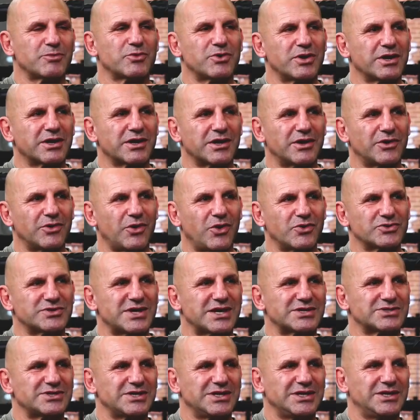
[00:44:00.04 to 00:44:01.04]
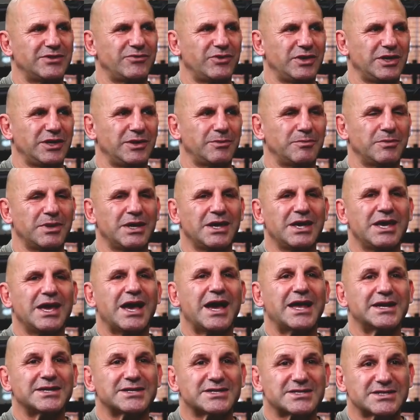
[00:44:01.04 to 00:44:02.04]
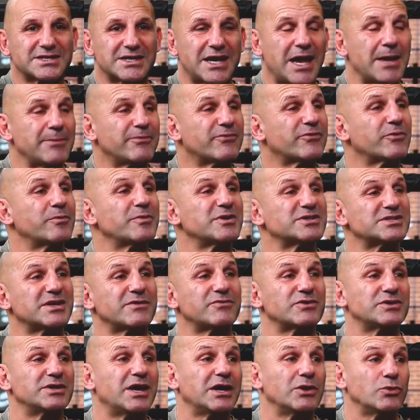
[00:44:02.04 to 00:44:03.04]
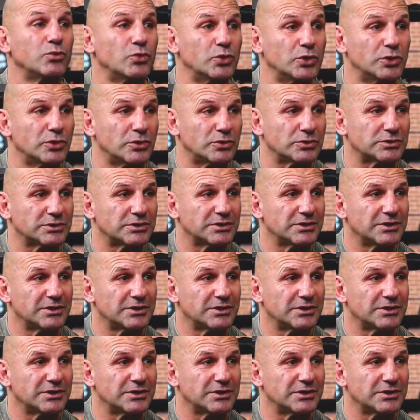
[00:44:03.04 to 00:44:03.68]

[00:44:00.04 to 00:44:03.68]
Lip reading: Greco, I was actually giving him an escape from his everyday world.